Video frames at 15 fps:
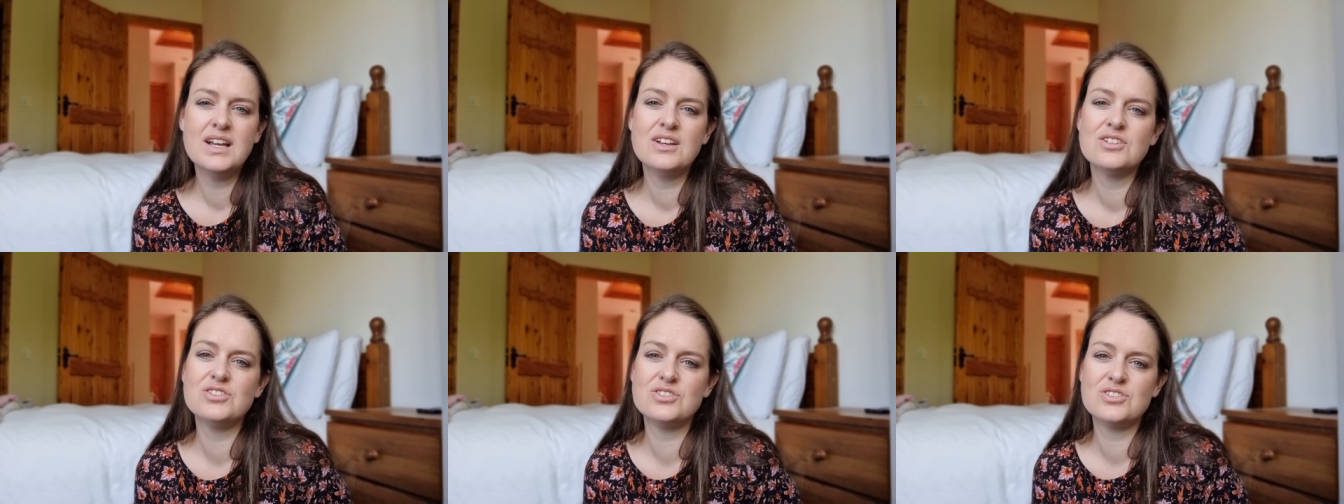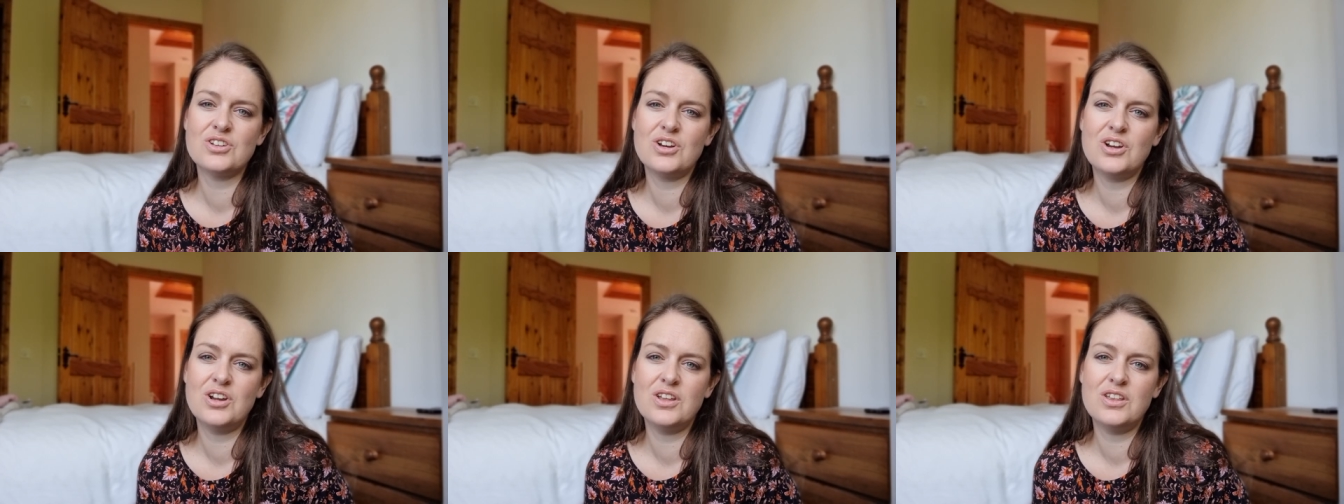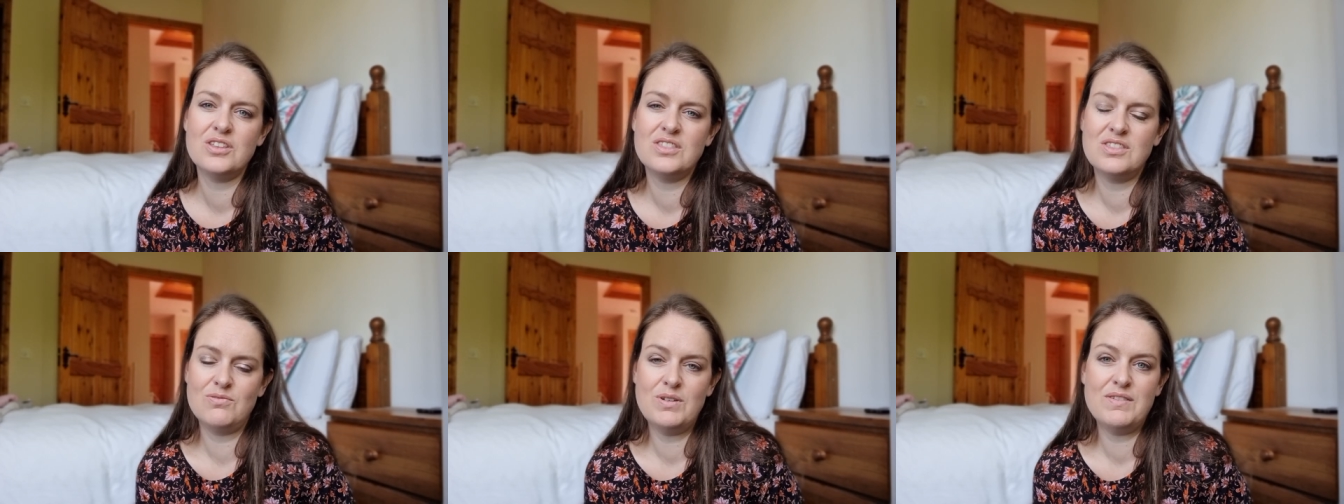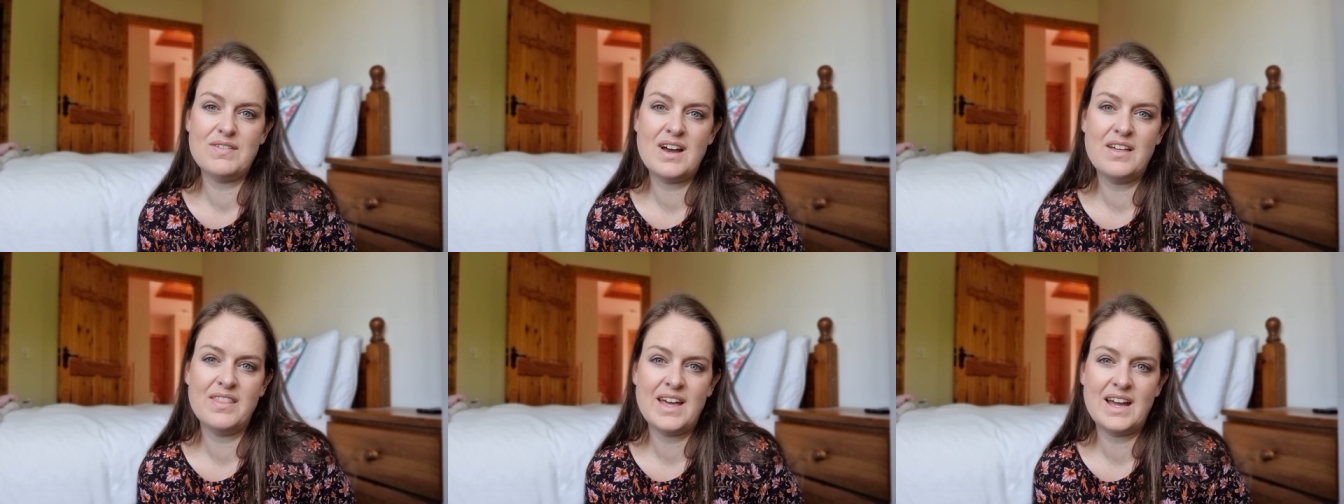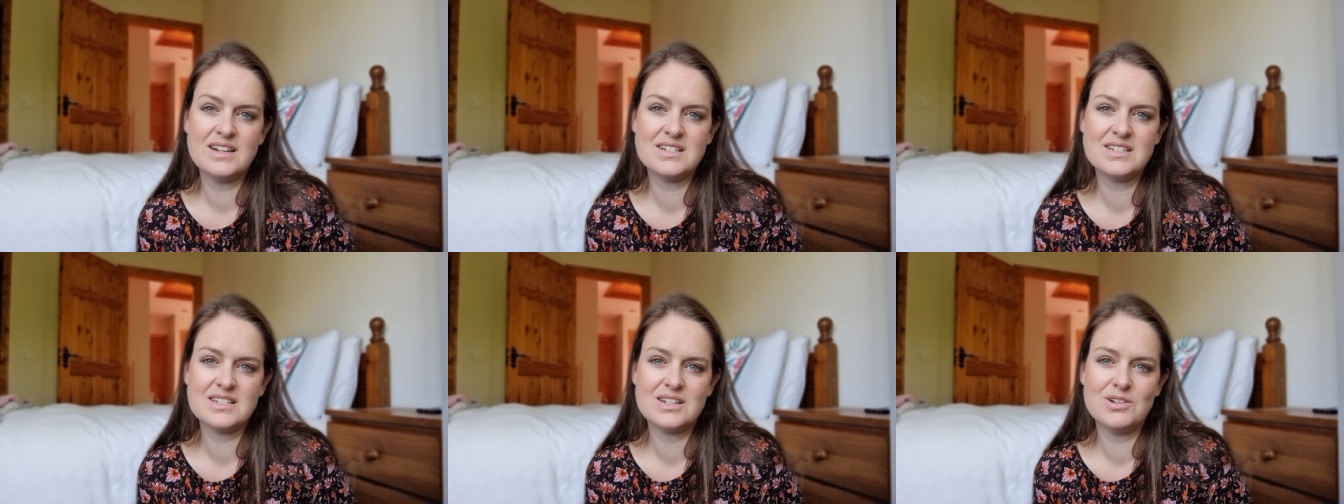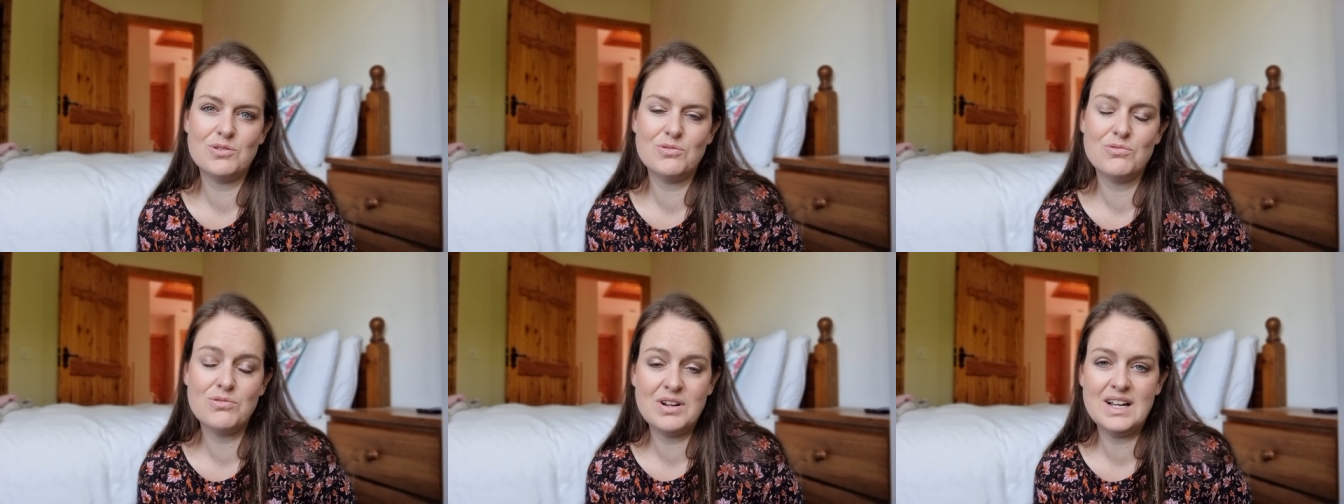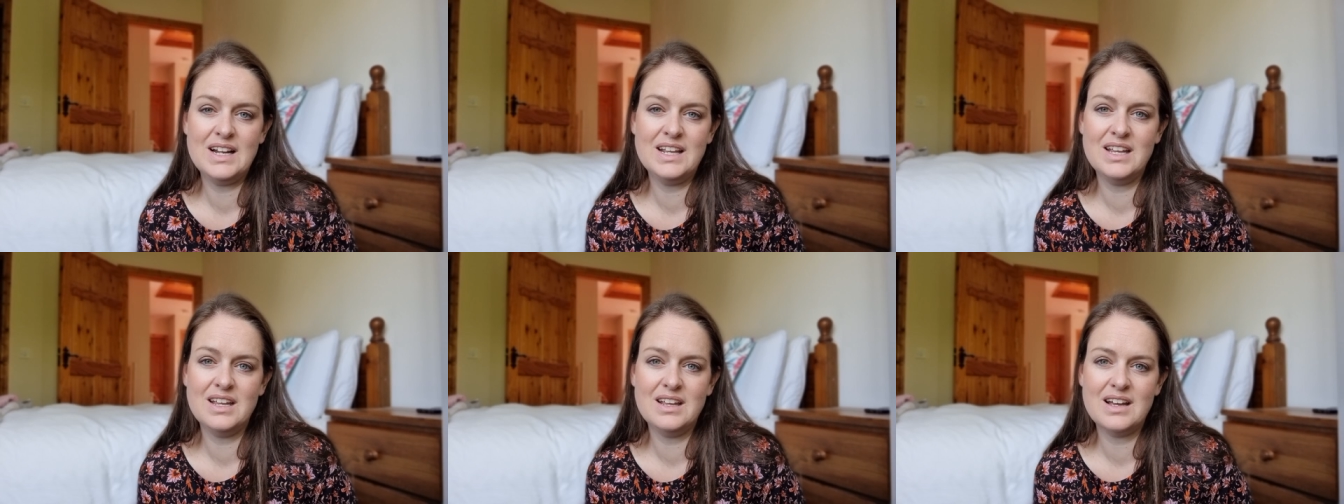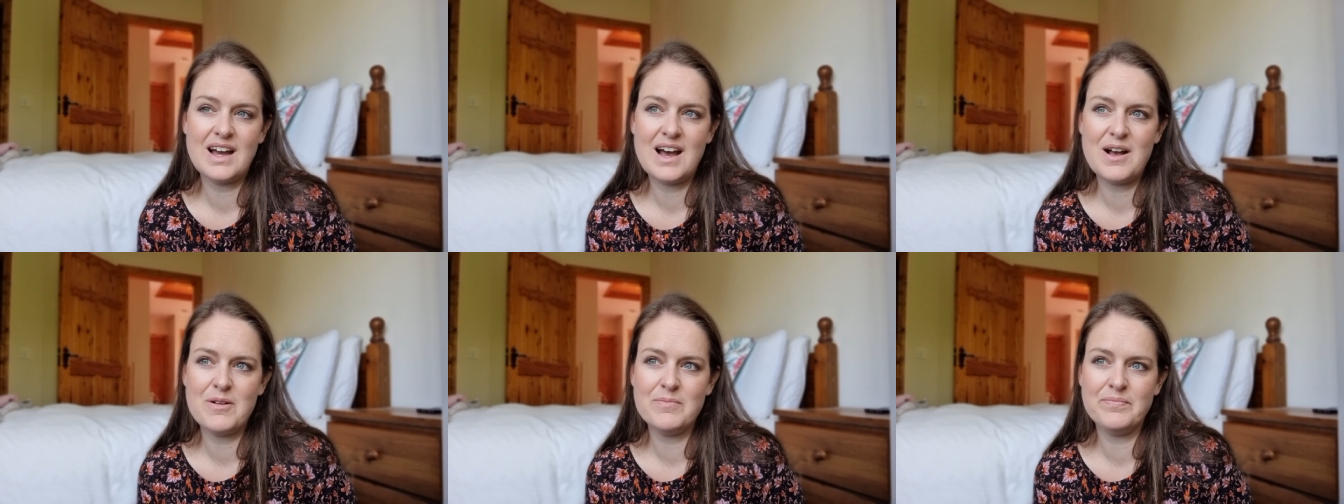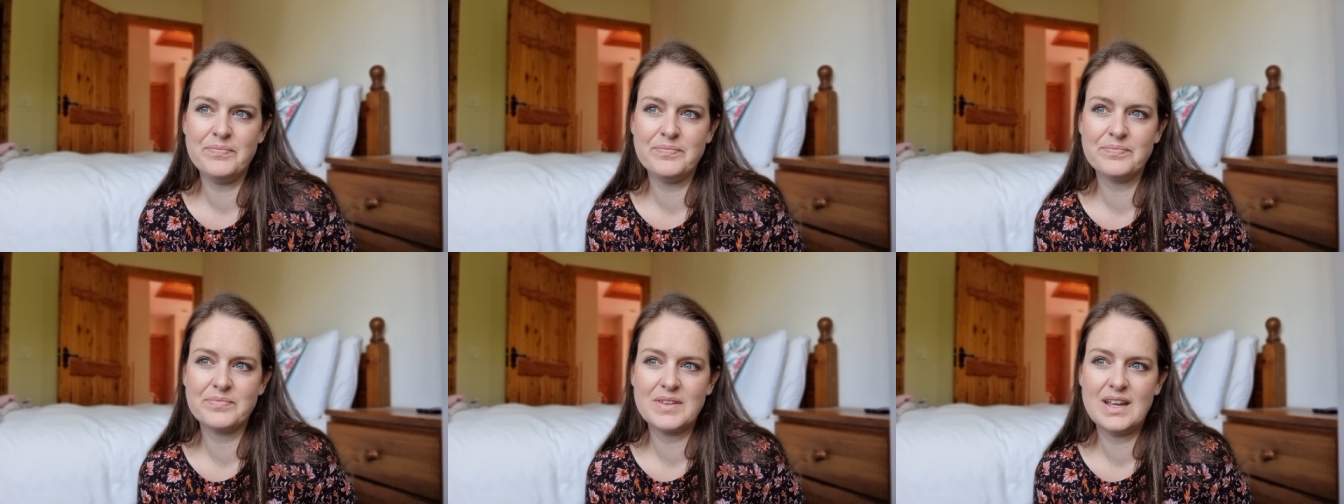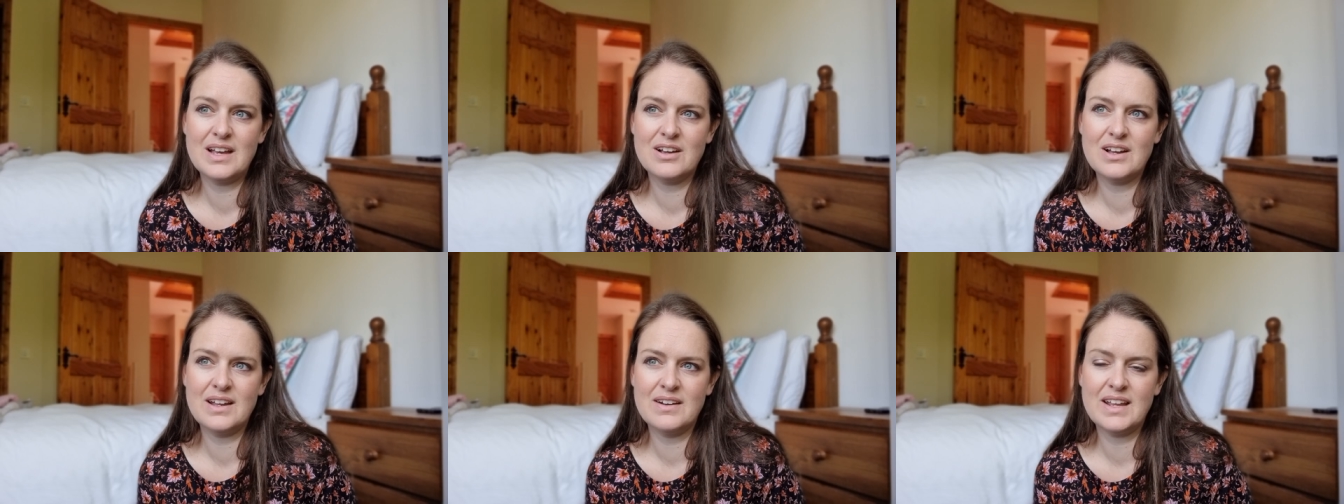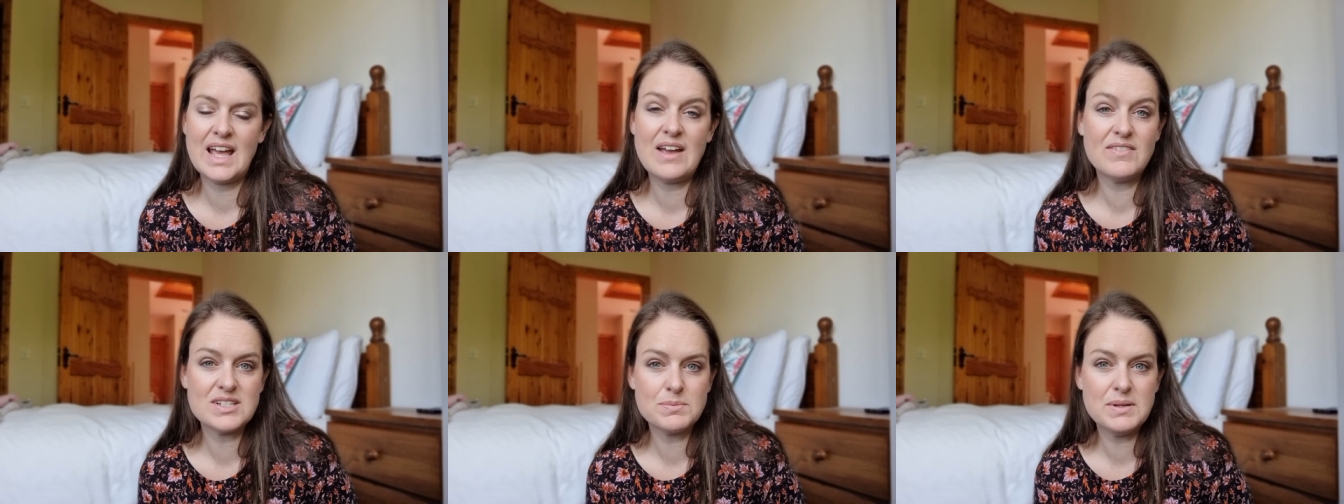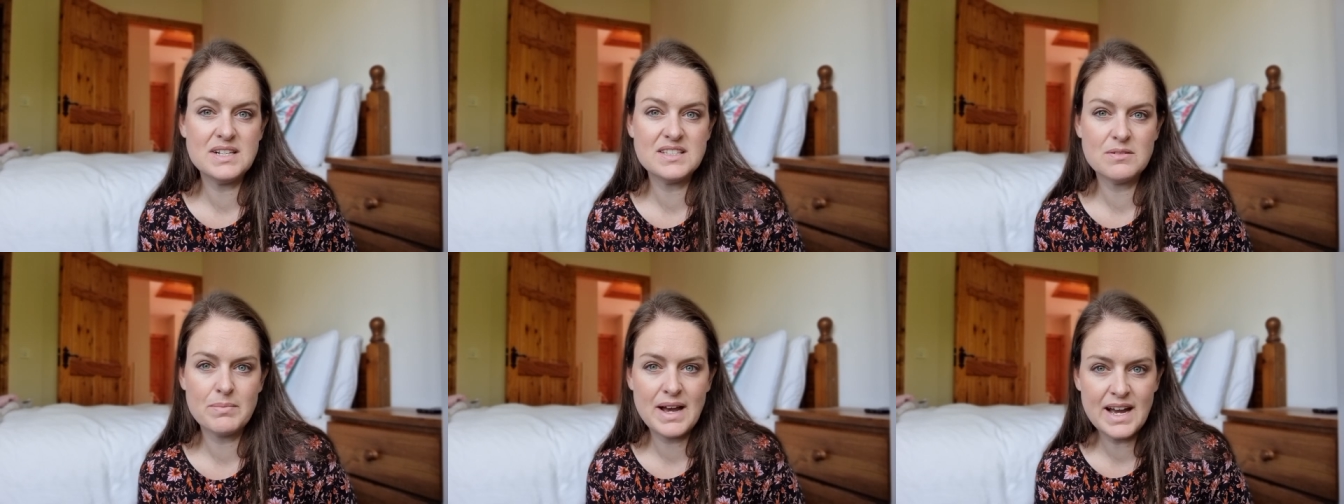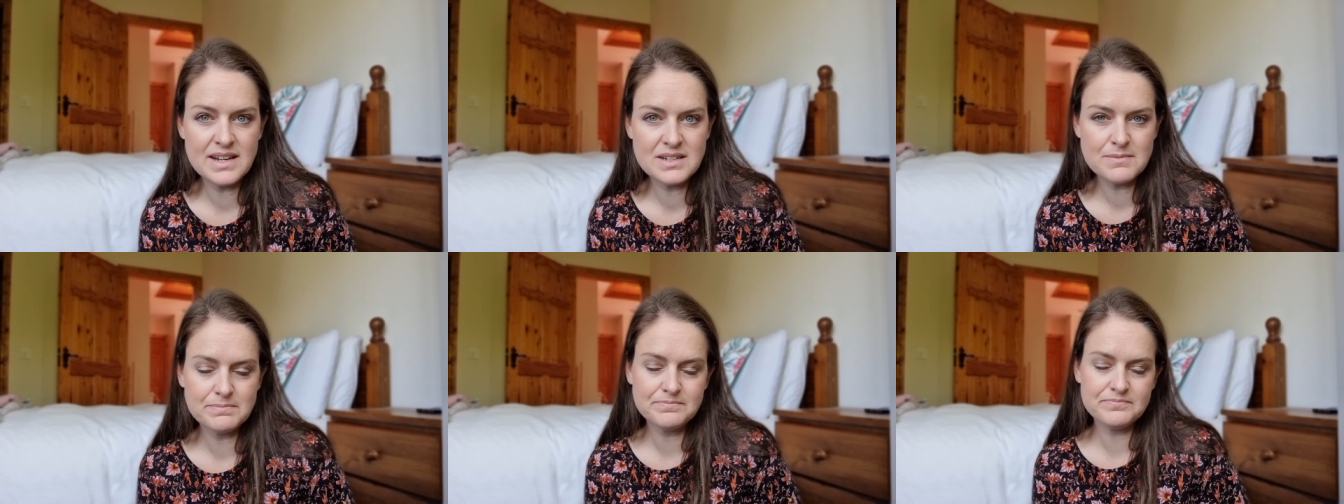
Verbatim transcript: so we found that really um, kind of gave us peace of mind